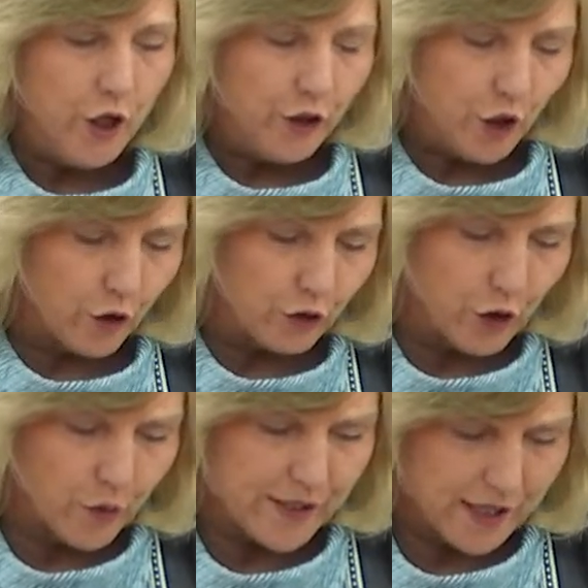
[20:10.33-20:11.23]
There
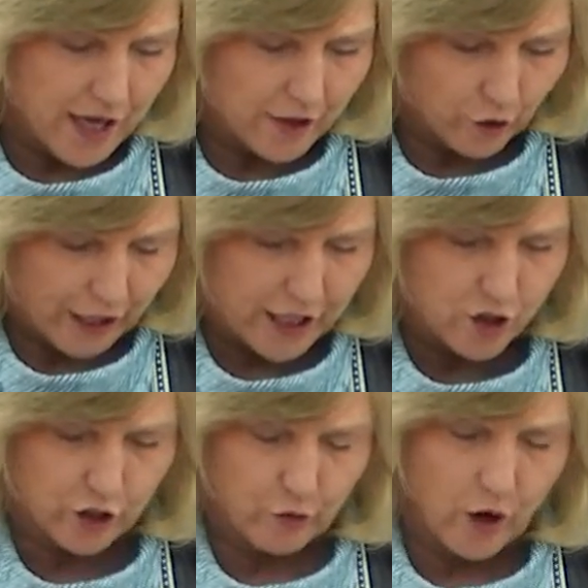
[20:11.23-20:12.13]
was another
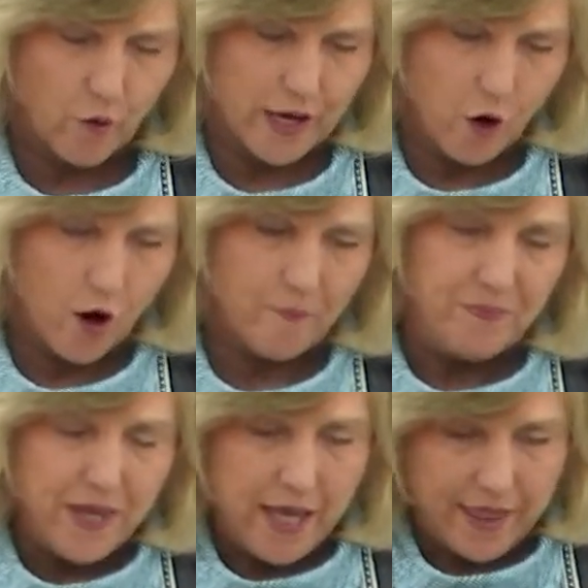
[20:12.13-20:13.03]
issue going on
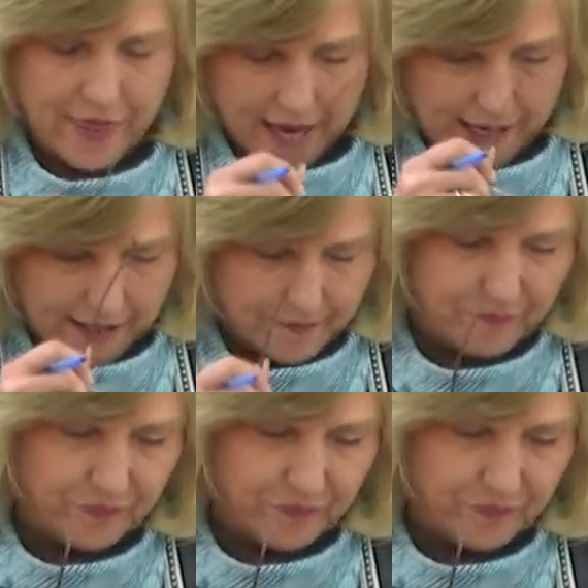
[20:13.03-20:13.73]
that